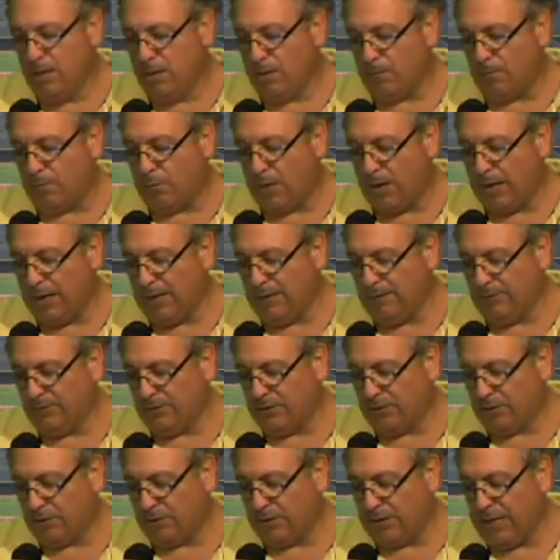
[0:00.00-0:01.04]
The
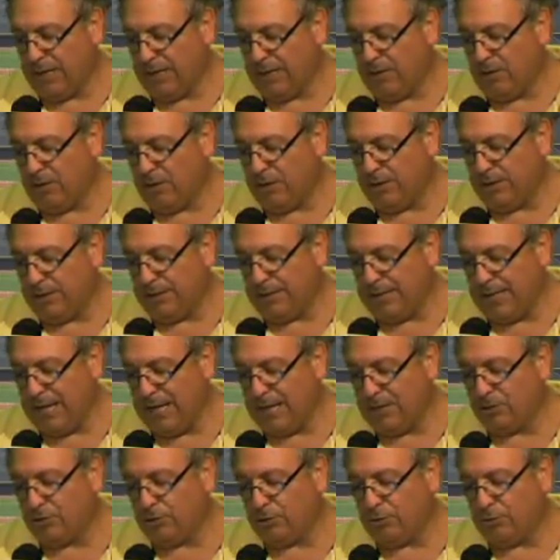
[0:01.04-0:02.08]
Braves, they're taking on the
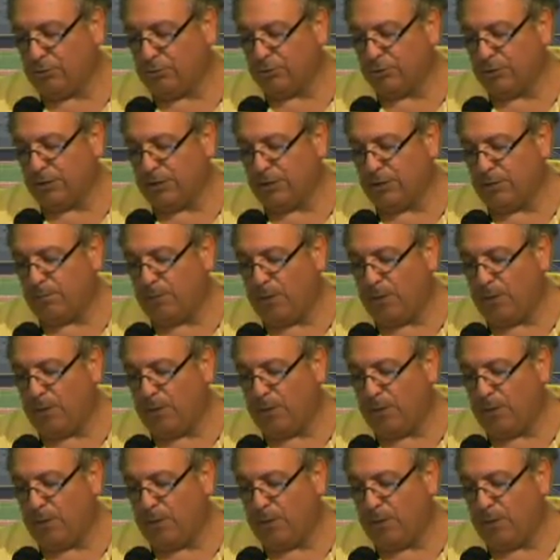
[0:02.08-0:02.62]
Nationals, and the